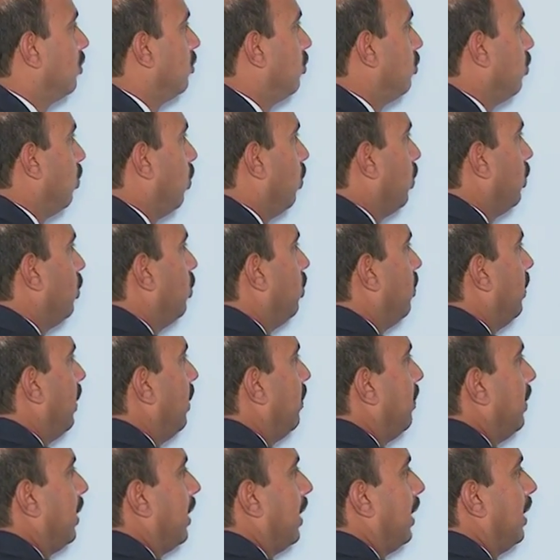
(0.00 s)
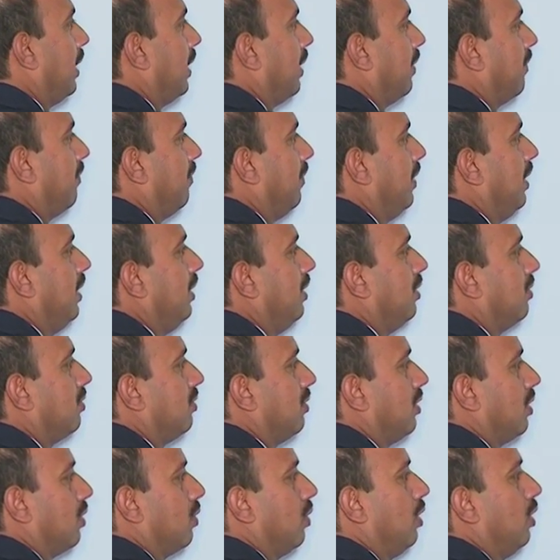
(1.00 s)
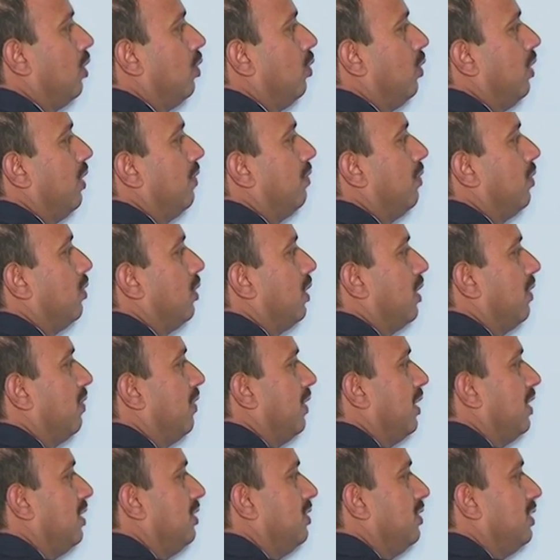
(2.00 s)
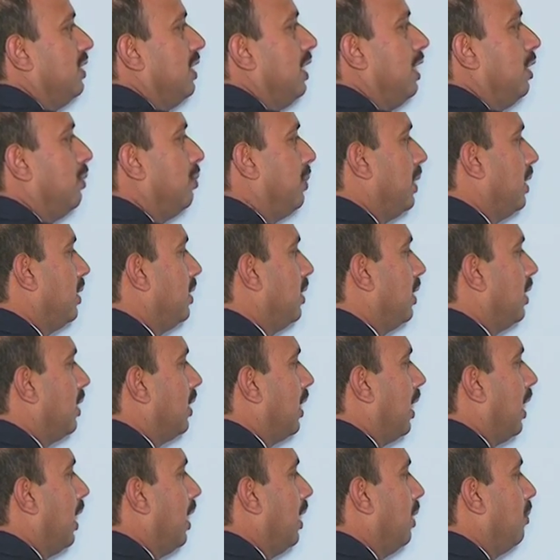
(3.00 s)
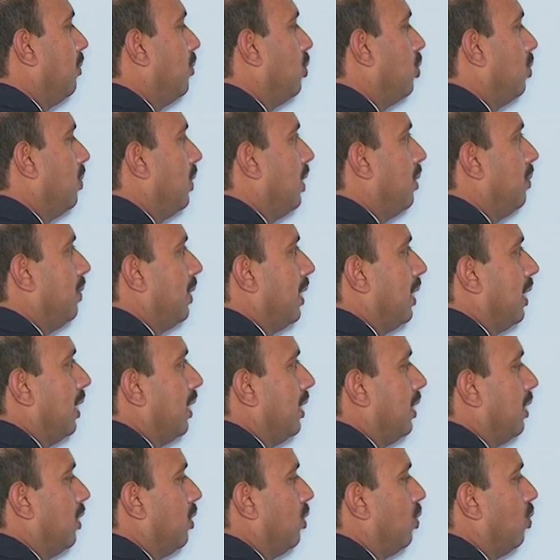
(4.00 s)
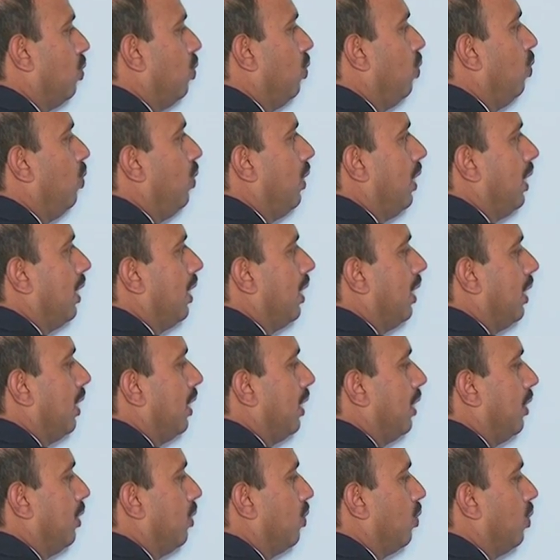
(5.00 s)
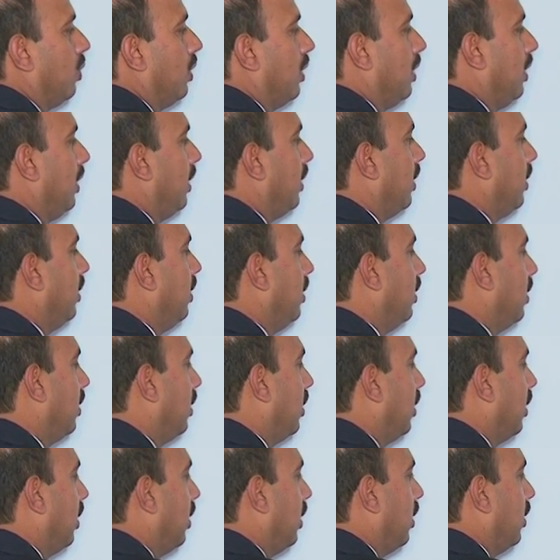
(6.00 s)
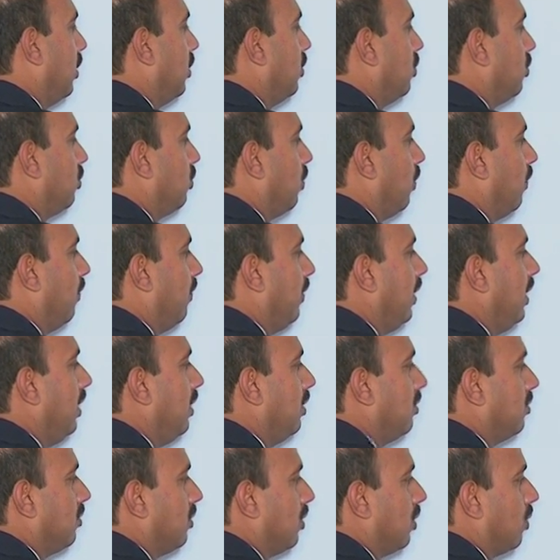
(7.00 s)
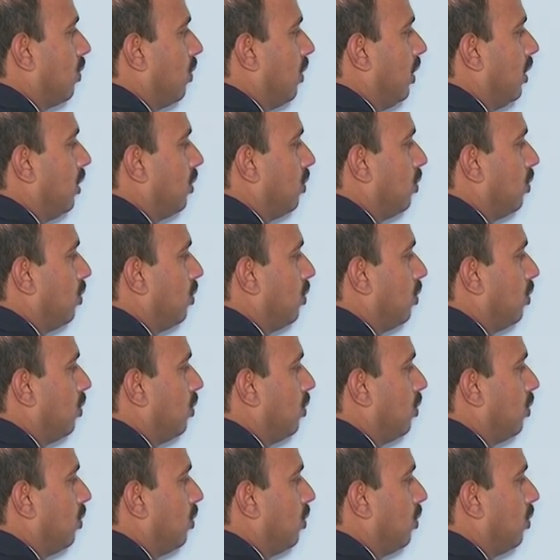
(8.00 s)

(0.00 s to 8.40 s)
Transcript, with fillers: so, you will be getting V is equal to if you differentiate with the time you will be getting 2A into T. So, V is equal